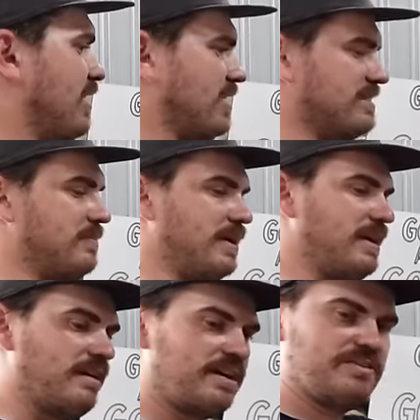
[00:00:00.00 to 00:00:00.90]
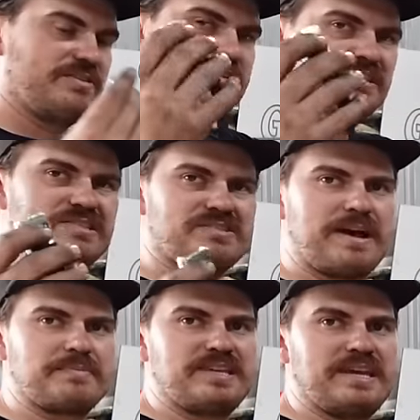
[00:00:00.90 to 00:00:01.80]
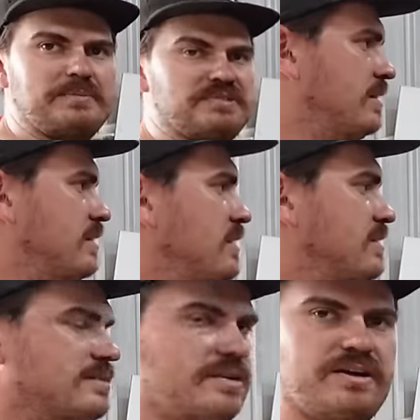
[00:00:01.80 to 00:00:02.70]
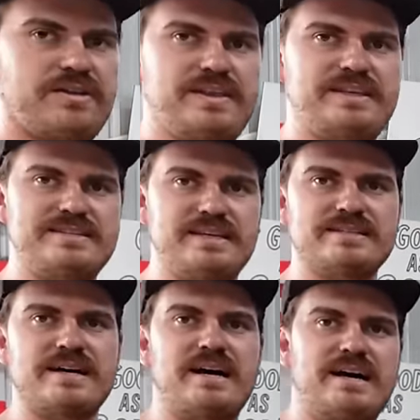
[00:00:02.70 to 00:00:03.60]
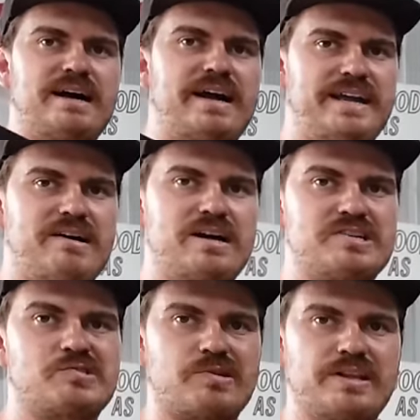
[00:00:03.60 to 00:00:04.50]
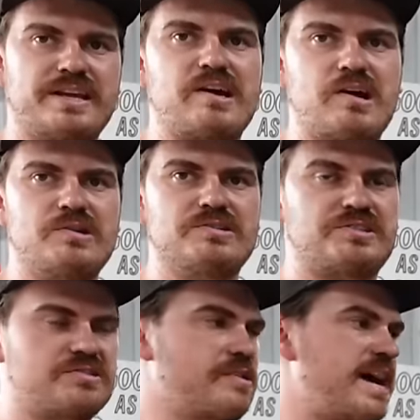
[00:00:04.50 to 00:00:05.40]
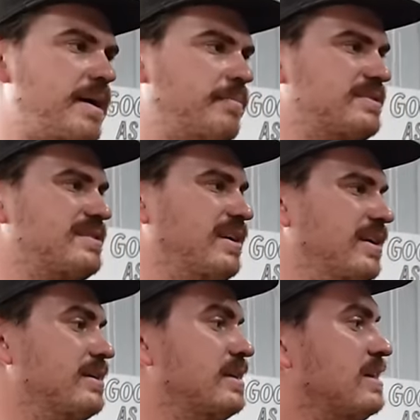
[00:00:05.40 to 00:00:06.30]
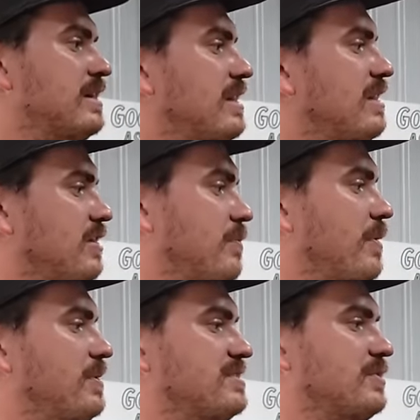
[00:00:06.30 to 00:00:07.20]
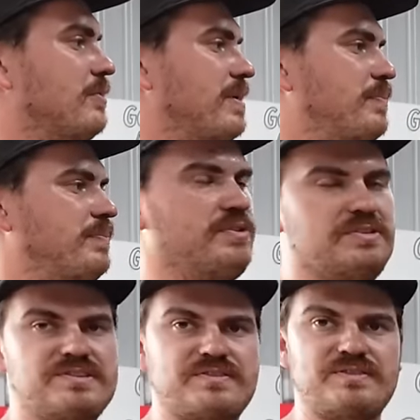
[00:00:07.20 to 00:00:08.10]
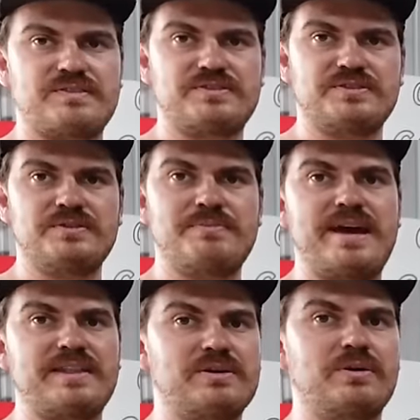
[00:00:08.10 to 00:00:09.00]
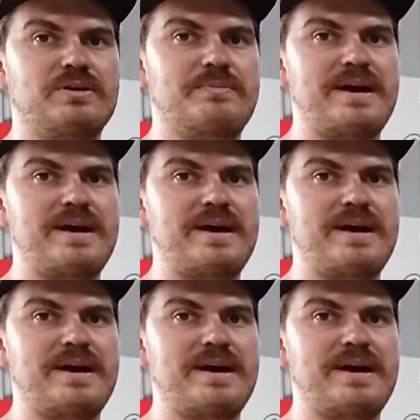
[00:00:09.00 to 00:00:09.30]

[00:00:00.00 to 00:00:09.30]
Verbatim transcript: likes to be, I use these straps heaps. So these things are a hydraulic hose strap. So you probably saw me use it to mount the oil